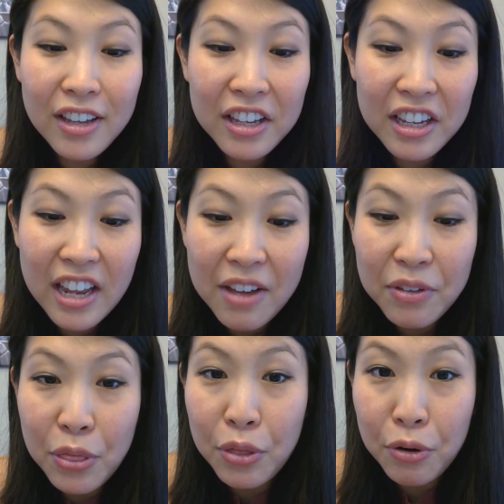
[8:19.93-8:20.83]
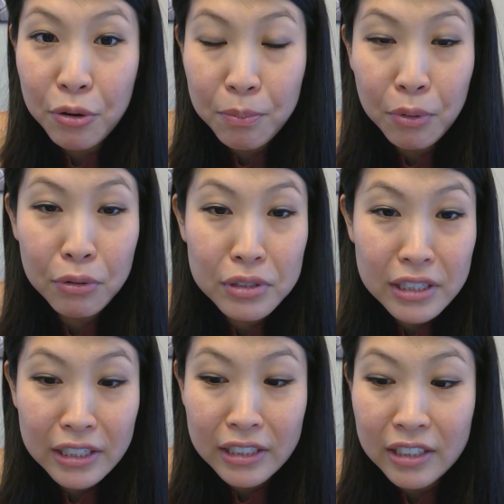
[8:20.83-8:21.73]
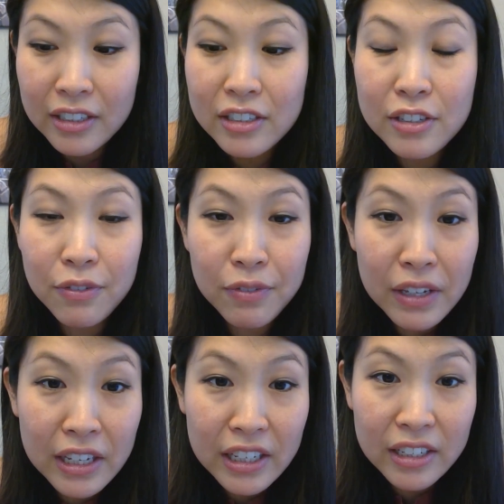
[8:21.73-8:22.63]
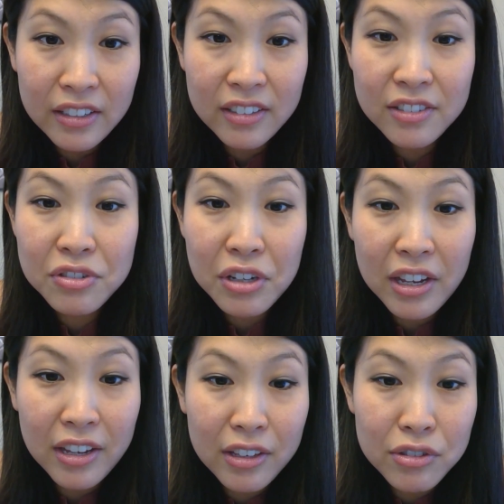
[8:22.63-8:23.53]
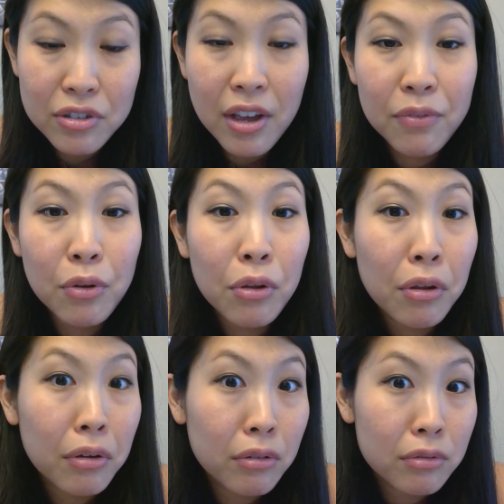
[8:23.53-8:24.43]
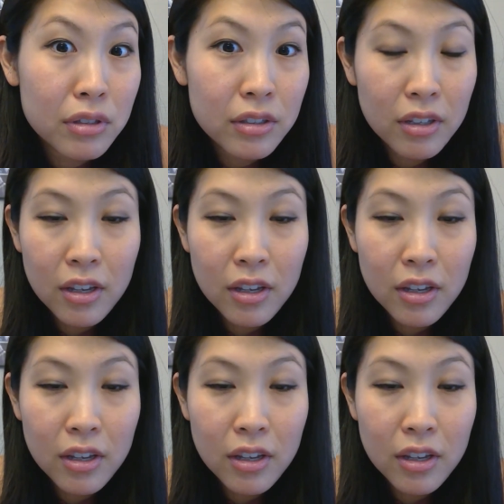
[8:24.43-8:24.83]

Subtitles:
You're going to have a third person to feed, change, have clothes.